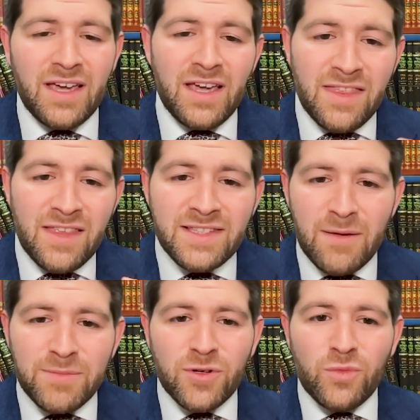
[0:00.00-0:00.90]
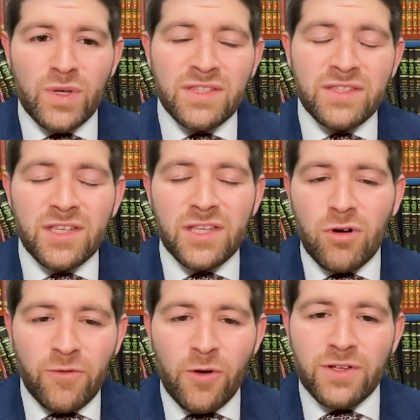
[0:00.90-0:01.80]
In this episode, we continue our
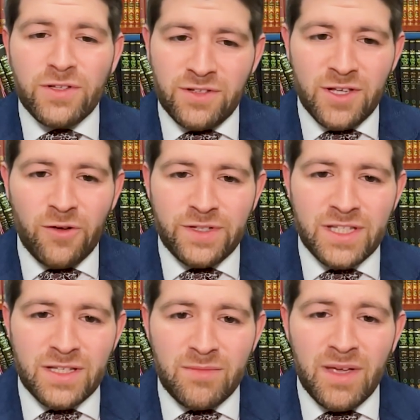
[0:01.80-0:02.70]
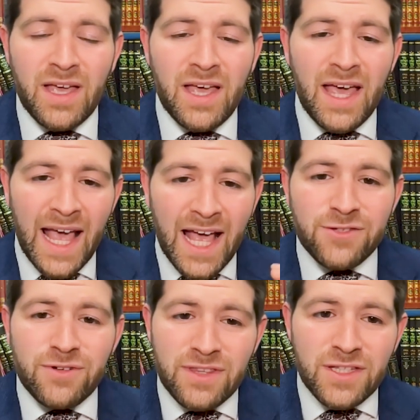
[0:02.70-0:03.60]
focus on self-esteem,
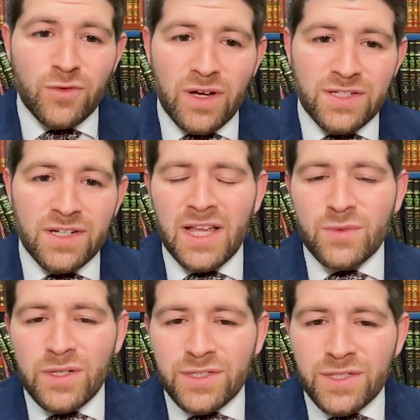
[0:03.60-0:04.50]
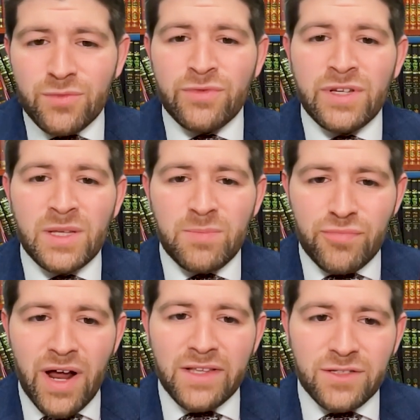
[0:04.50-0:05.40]
answering this question as well as 3
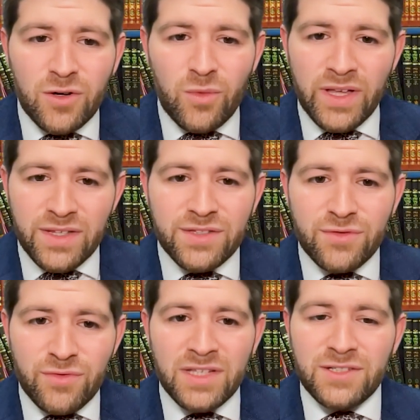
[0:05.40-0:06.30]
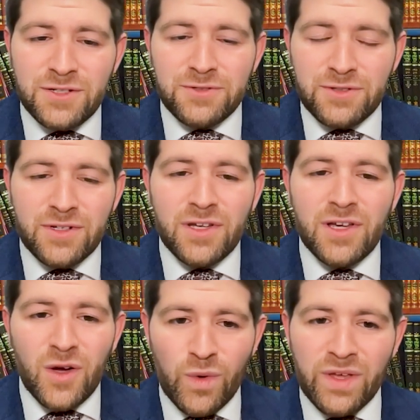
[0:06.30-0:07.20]
practical ways to raise children
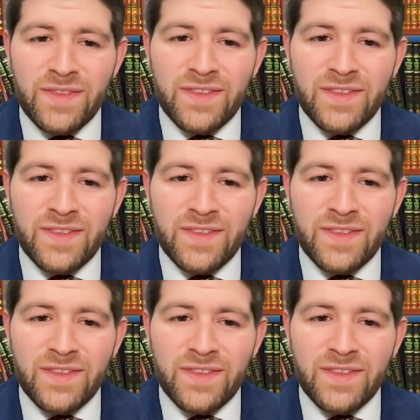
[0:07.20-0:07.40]
with